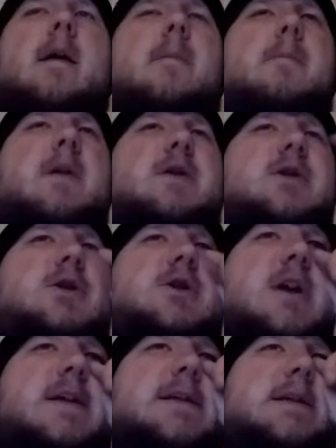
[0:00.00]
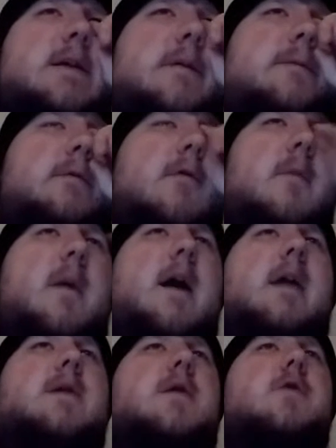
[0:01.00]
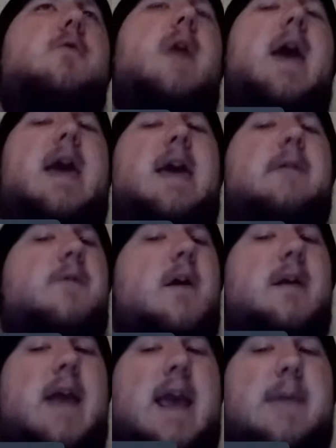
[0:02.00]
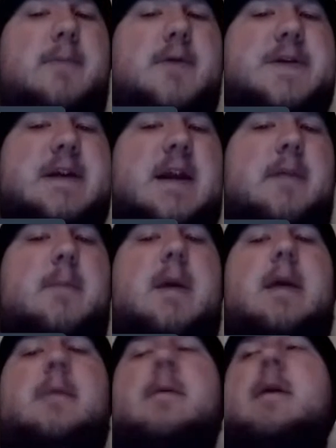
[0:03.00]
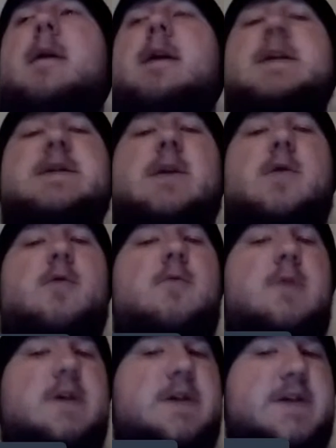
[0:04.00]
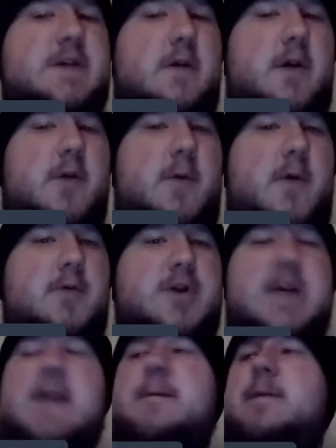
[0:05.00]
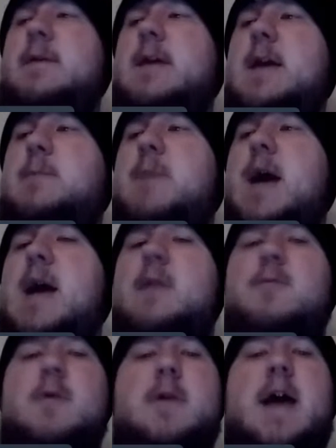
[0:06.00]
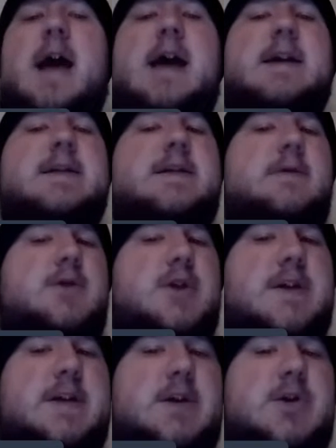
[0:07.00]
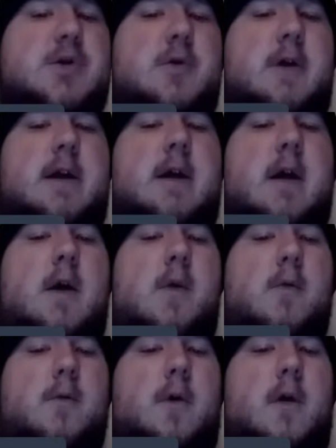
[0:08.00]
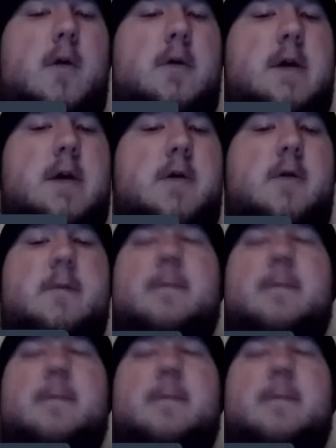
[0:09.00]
but just enough to remind you, hey, I've got 8% in me, so slow your road, Chief. Kick back, relax, just enjoy. We're all here.